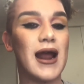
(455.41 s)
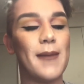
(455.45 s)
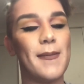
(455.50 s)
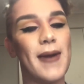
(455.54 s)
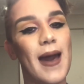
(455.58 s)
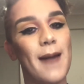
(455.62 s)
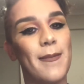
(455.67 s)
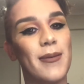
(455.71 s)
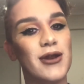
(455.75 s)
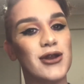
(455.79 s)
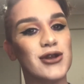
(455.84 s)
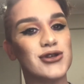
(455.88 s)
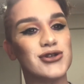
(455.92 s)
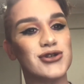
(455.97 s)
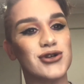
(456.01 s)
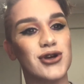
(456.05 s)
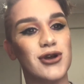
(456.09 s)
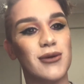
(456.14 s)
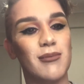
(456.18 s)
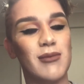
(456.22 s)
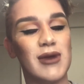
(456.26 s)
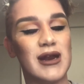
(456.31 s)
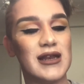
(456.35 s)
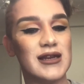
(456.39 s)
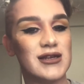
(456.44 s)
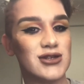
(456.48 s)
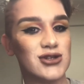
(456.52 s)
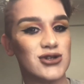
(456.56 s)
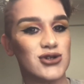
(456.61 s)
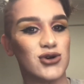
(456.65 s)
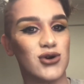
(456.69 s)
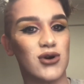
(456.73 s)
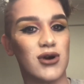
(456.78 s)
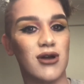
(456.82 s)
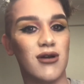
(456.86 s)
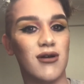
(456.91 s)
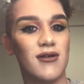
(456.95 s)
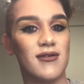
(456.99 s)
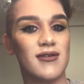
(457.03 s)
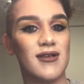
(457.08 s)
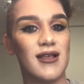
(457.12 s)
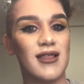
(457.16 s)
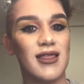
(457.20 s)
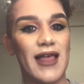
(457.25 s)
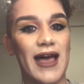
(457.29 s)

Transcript: I'm happy to do mini tutorials